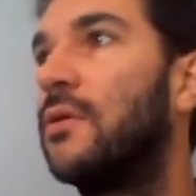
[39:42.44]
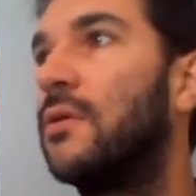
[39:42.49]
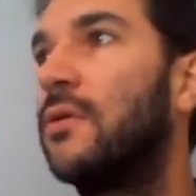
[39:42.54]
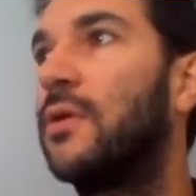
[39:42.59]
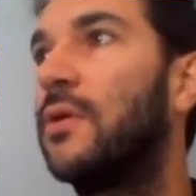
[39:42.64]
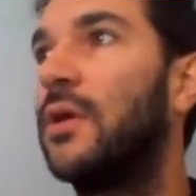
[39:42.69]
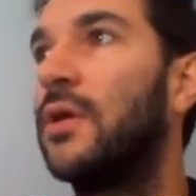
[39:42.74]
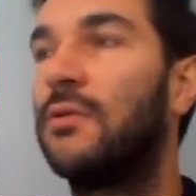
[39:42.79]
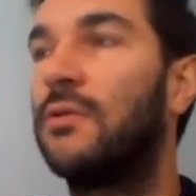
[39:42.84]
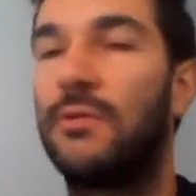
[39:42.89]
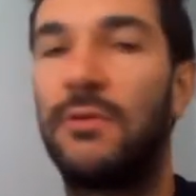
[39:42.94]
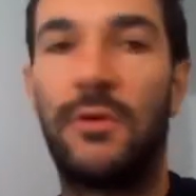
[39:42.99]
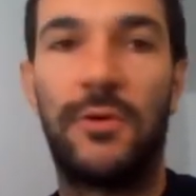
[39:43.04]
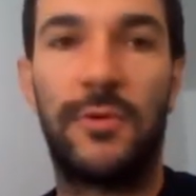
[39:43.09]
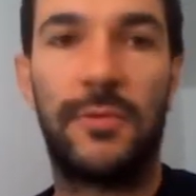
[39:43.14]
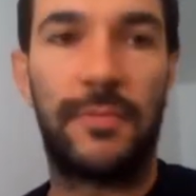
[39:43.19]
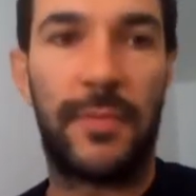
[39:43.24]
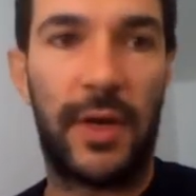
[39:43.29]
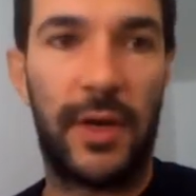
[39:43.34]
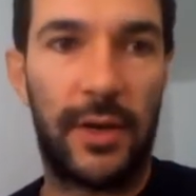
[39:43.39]
Okay,
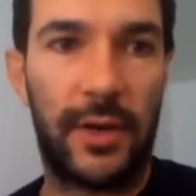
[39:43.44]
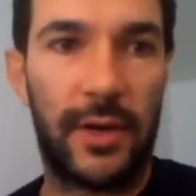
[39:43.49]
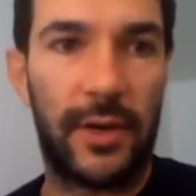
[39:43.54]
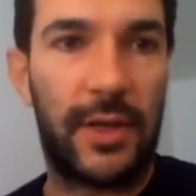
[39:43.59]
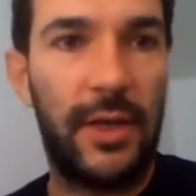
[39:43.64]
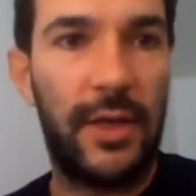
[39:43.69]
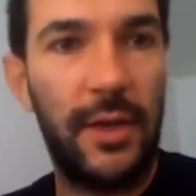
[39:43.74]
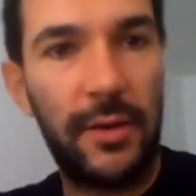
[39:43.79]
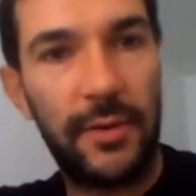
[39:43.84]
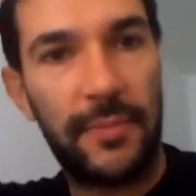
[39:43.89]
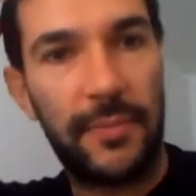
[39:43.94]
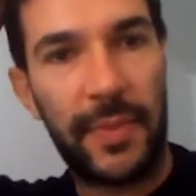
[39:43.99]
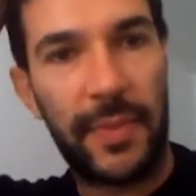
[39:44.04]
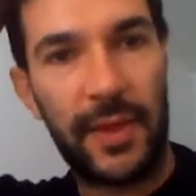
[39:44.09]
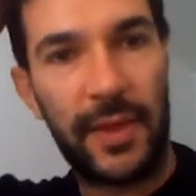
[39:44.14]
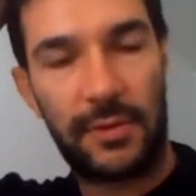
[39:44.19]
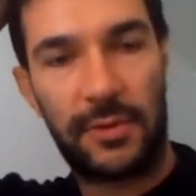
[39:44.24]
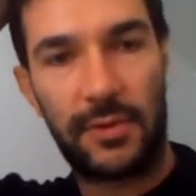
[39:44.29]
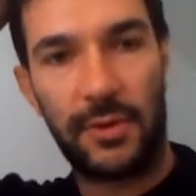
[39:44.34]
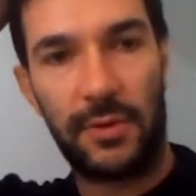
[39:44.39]
so here,
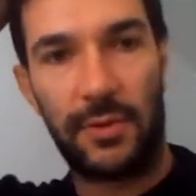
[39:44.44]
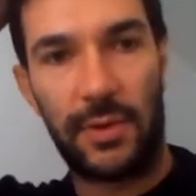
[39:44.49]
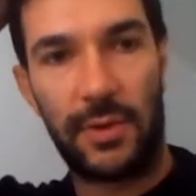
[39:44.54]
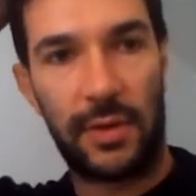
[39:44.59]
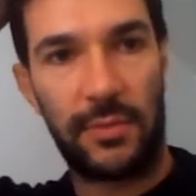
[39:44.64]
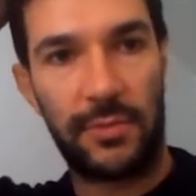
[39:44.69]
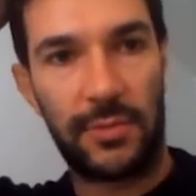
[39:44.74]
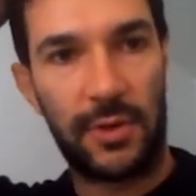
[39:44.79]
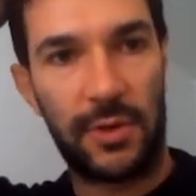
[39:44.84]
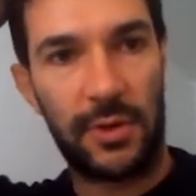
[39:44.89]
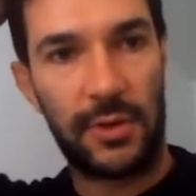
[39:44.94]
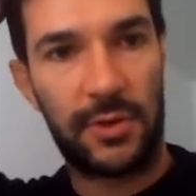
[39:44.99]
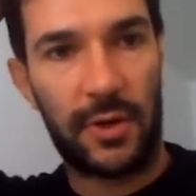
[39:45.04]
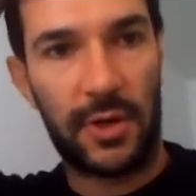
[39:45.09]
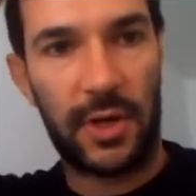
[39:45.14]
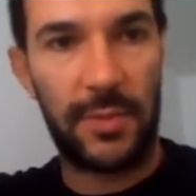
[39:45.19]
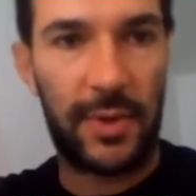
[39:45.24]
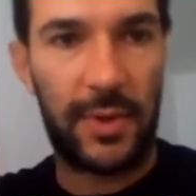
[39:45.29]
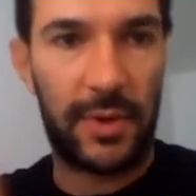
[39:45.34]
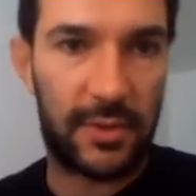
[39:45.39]
so I'm going to
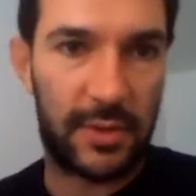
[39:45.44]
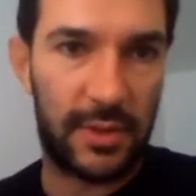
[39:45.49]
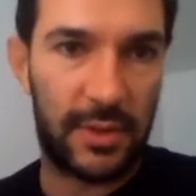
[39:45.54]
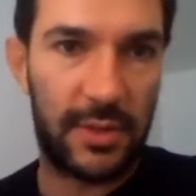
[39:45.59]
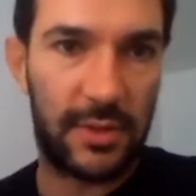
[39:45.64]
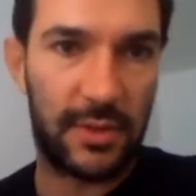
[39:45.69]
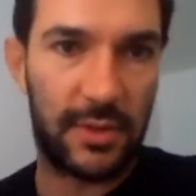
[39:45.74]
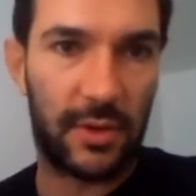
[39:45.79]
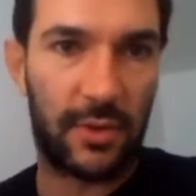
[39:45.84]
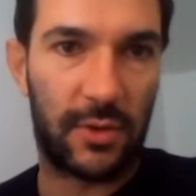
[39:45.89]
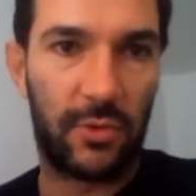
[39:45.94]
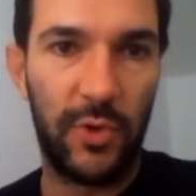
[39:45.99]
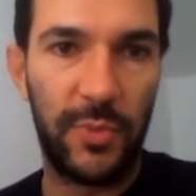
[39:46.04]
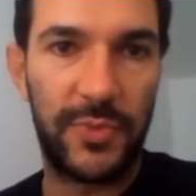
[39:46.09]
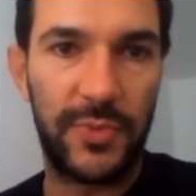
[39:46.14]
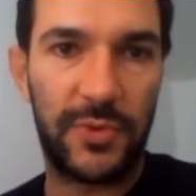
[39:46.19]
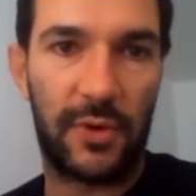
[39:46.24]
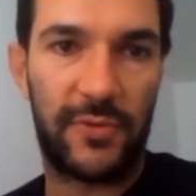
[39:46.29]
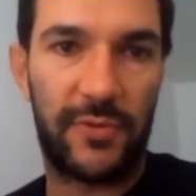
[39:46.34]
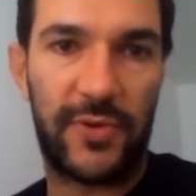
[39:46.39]
talk about these
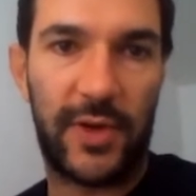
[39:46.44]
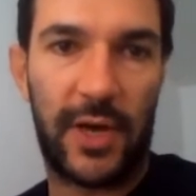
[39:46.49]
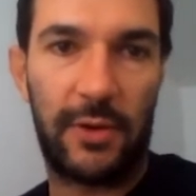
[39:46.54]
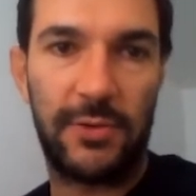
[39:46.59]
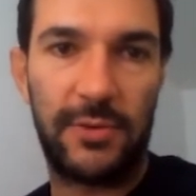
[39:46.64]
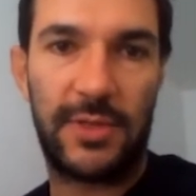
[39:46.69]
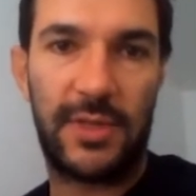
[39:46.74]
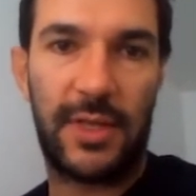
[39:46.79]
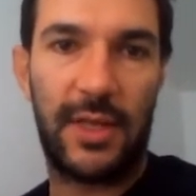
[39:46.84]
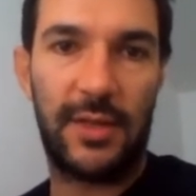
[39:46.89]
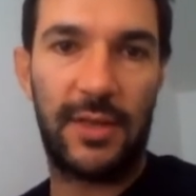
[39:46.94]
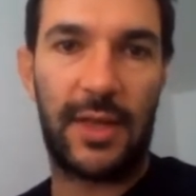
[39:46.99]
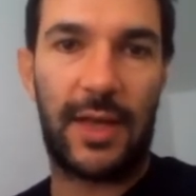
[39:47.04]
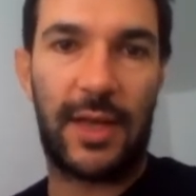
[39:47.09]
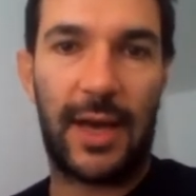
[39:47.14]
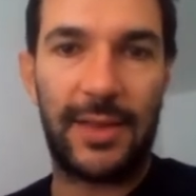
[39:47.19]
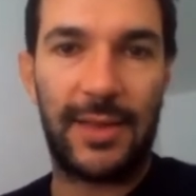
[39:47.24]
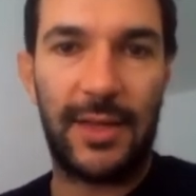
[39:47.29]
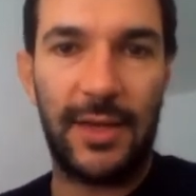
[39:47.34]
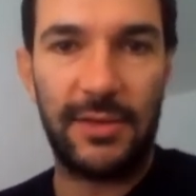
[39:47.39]
groups of outstanding
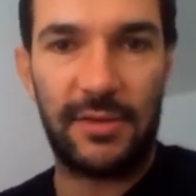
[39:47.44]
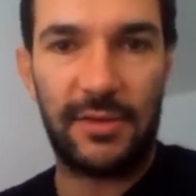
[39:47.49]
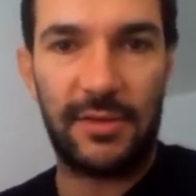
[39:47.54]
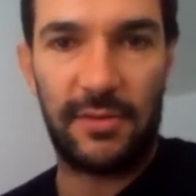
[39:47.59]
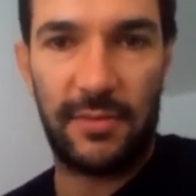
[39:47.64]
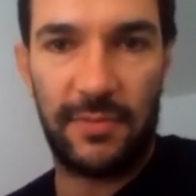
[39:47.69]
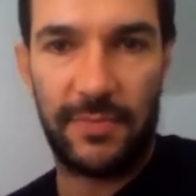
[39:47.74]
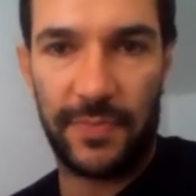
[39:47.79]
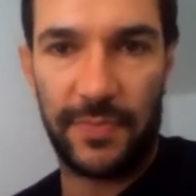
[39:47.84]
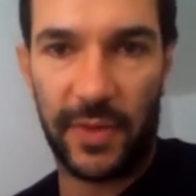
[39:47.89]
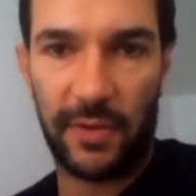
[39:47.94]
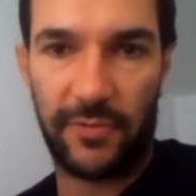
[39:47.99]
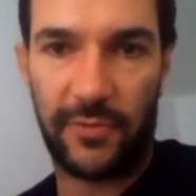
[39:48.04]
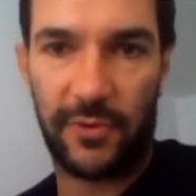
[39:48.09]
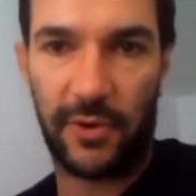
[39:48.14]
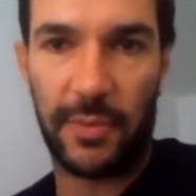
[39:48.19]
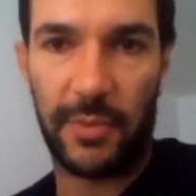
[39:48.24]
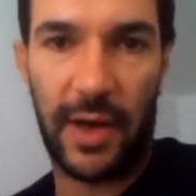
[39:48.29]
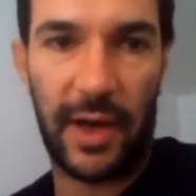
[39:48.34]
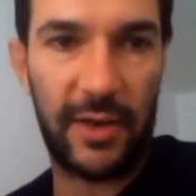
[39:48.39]
catalysts
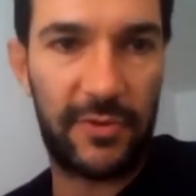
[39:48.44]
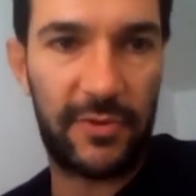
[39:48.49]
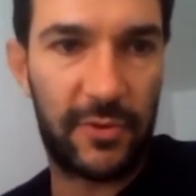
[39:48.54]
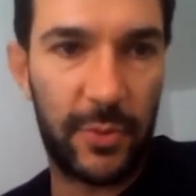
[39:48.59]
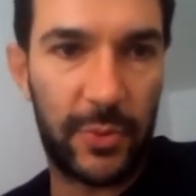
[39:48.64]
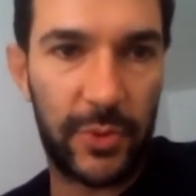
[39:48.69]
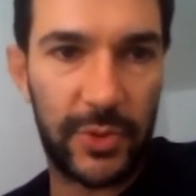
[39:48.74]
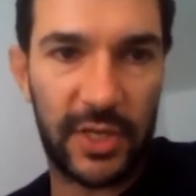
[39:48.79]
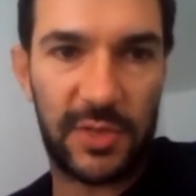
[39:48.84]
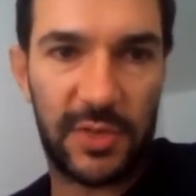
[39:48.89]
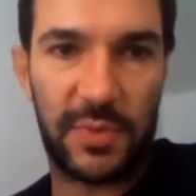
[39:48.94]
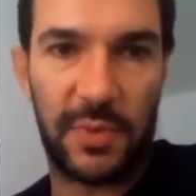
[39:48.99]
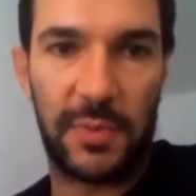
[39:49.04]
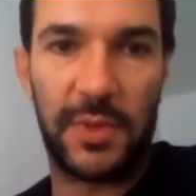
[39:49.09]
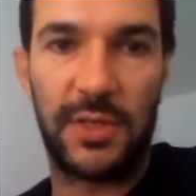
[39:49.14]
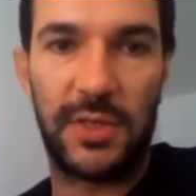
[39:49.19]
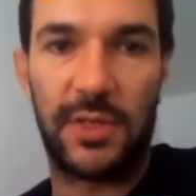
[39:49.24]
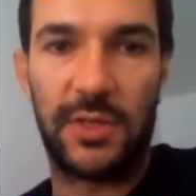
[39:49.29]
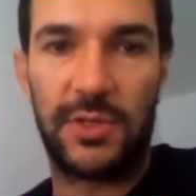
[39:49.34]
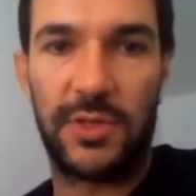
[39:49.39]
from high throughput
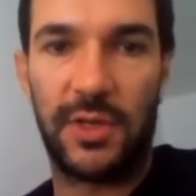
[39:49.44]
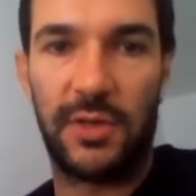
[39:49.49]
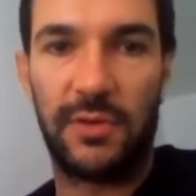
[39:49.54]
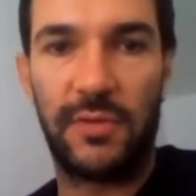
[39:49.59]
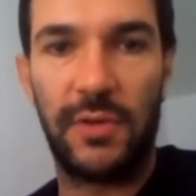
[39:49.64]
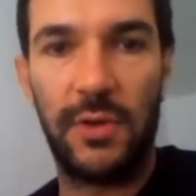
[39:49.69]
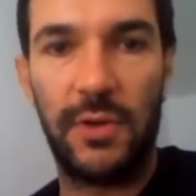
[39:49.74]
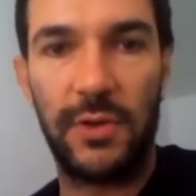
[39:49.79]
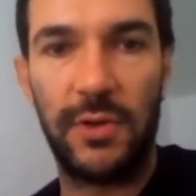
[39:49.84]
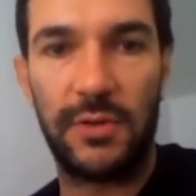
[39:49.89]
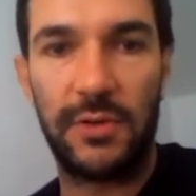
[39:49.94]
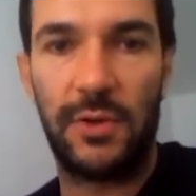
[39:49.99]
experimentation and theory.